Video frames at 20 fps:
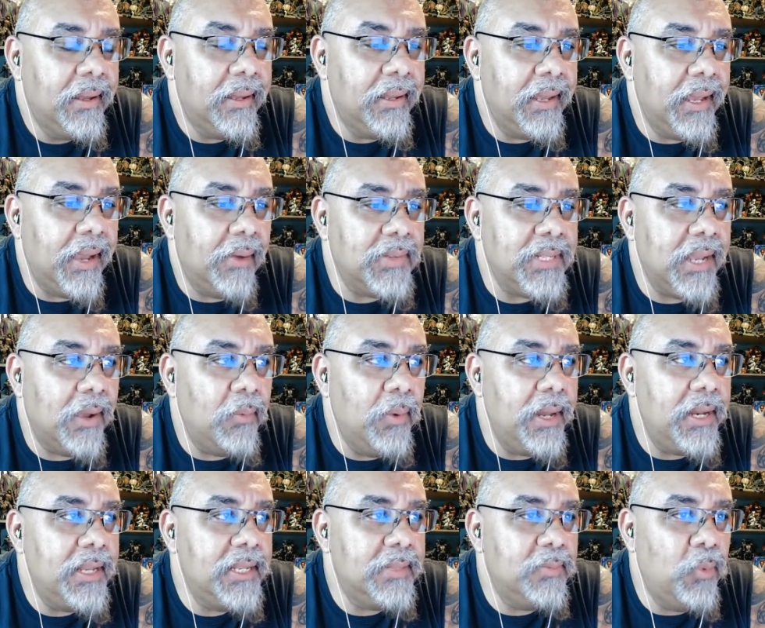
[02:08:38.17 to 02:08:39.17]
Yeah, I was like,
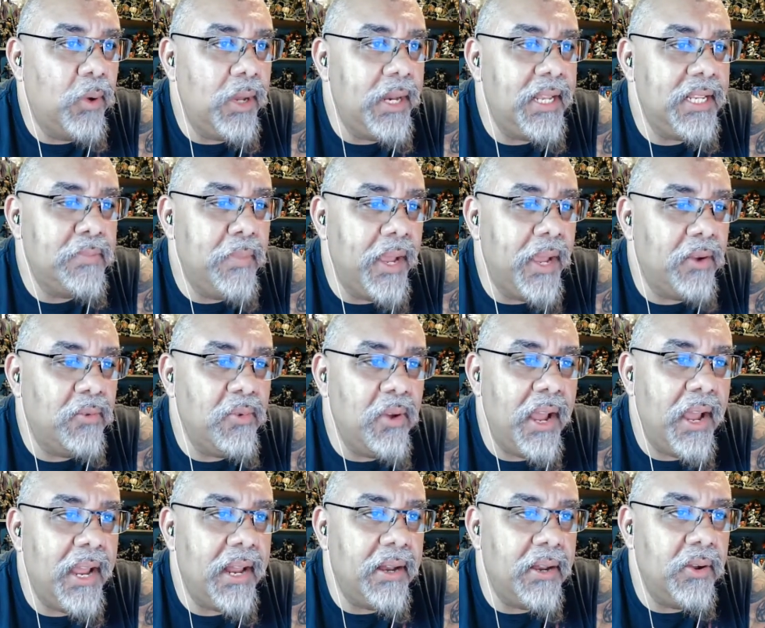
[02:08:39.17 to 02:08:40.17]
what is what is Meg
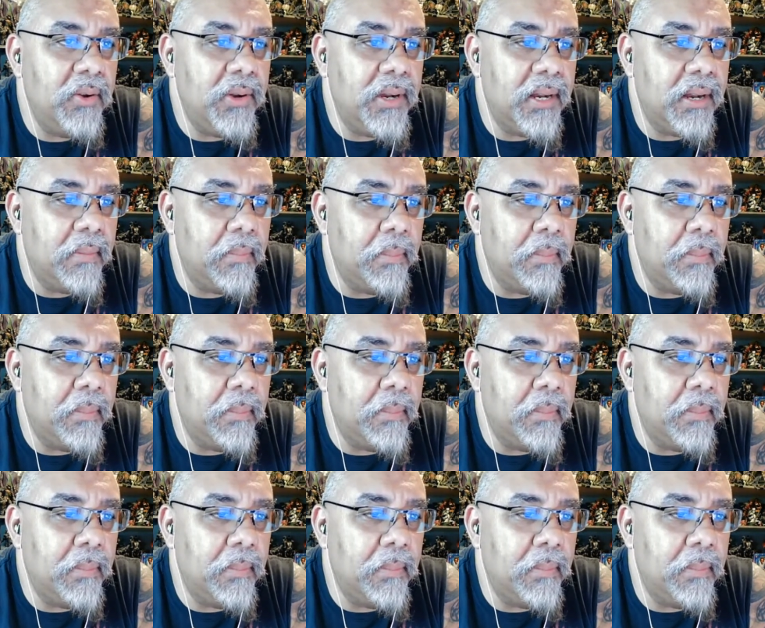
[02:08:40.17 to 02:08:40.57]
Ryan doing in a